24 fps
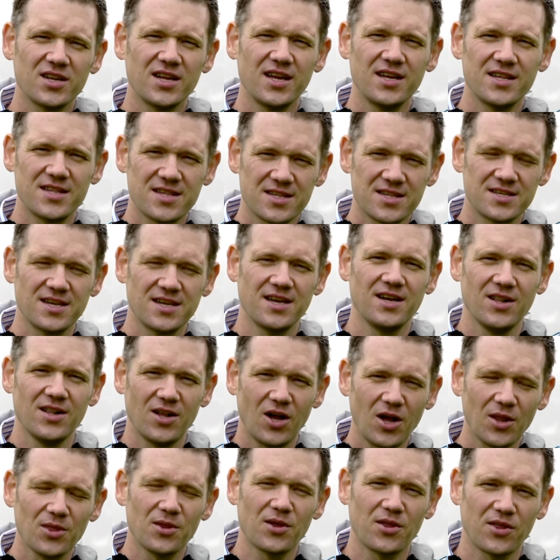is still
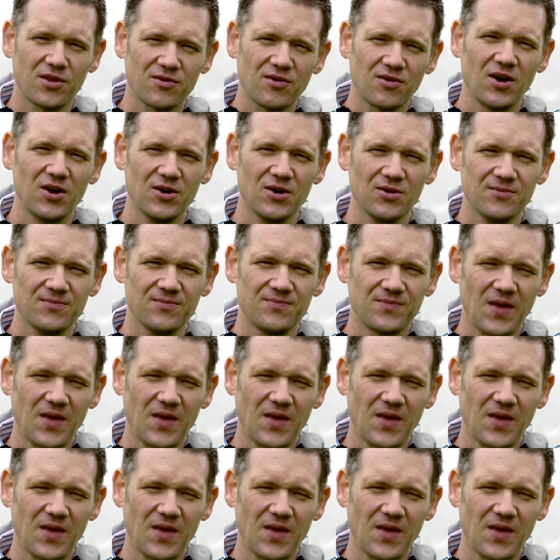on the throne.